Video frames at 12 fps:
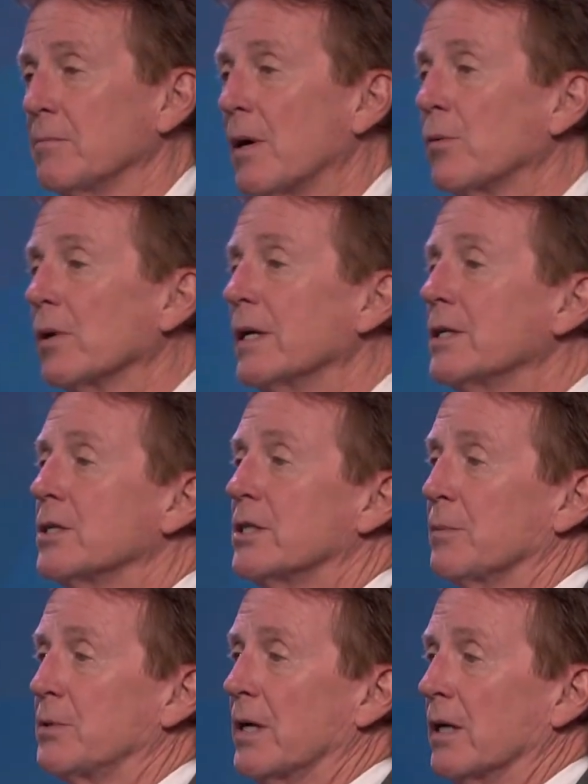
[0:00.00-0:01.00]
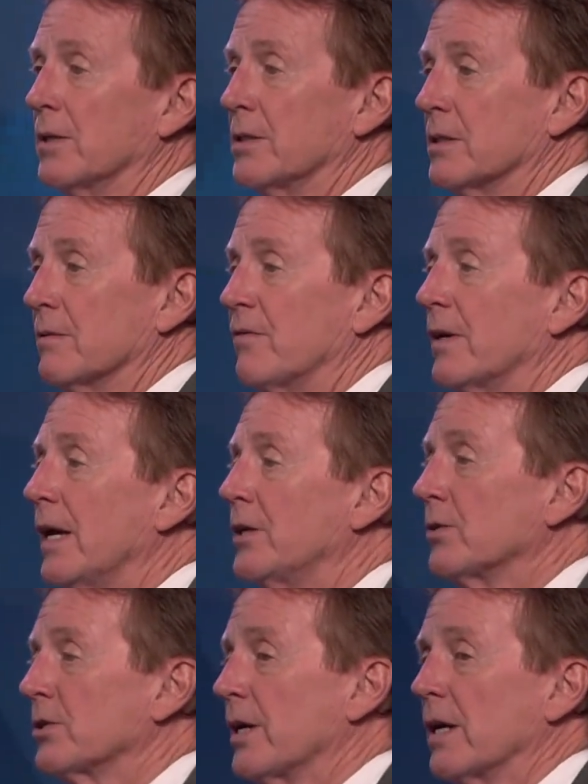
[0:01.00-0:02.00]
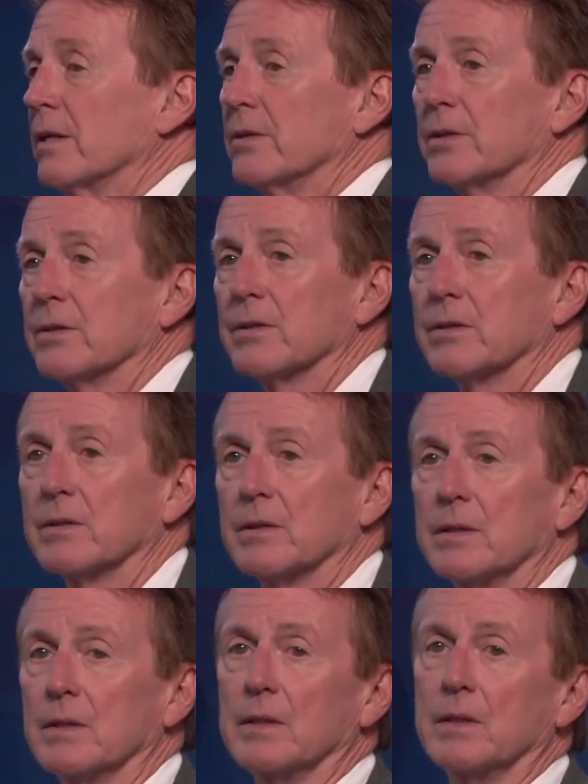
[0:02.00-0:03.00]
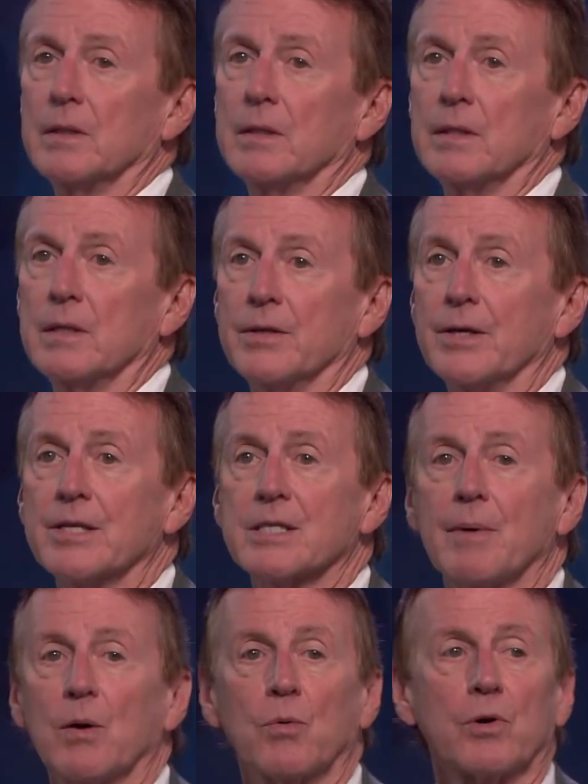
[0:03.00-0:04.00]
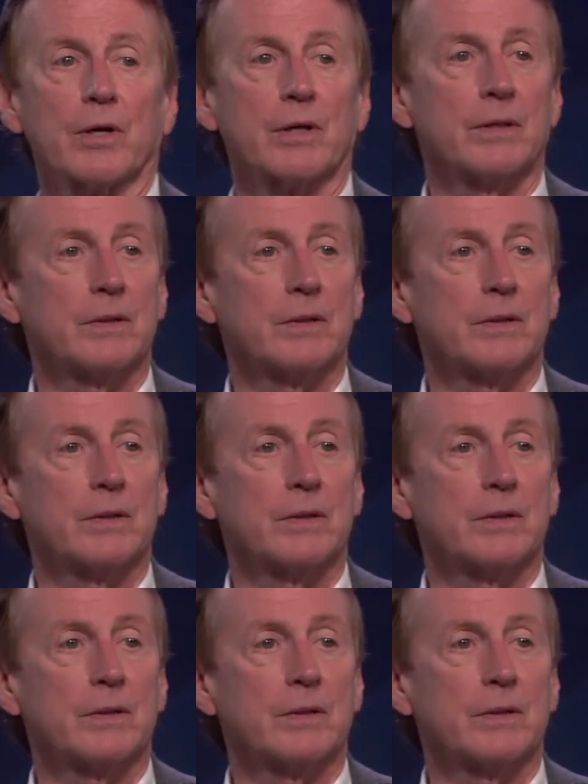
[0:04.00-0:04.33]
my relationship challenges, financial challenges, things in my work,